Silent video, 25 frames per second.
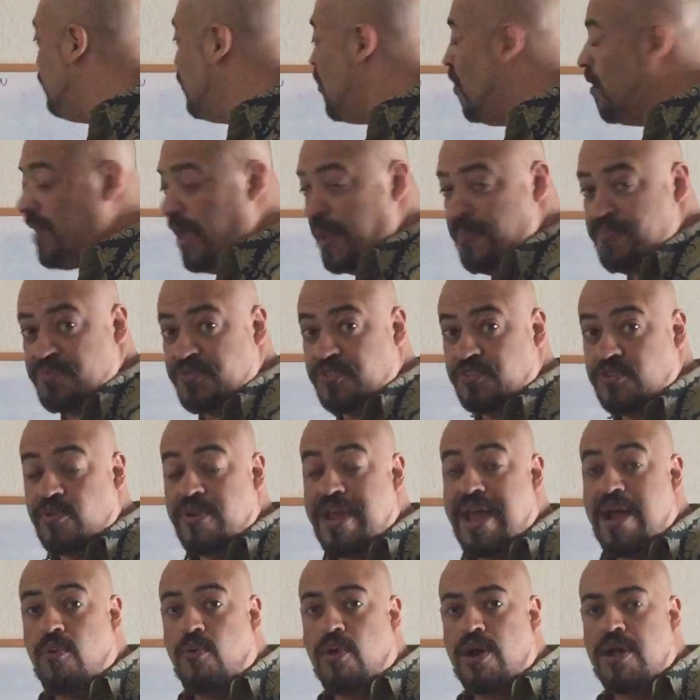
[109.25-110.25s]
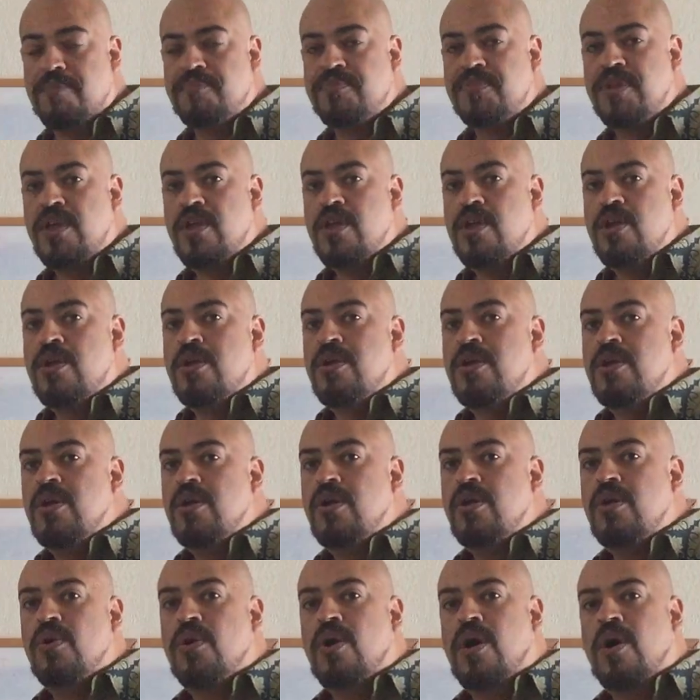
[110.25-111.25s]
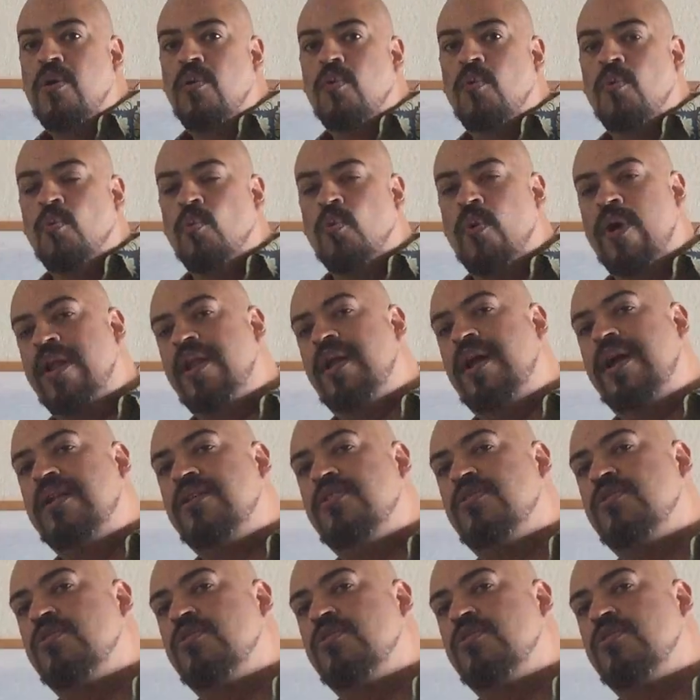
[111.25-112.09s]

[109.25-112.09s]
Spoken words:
Okay, so now what? When I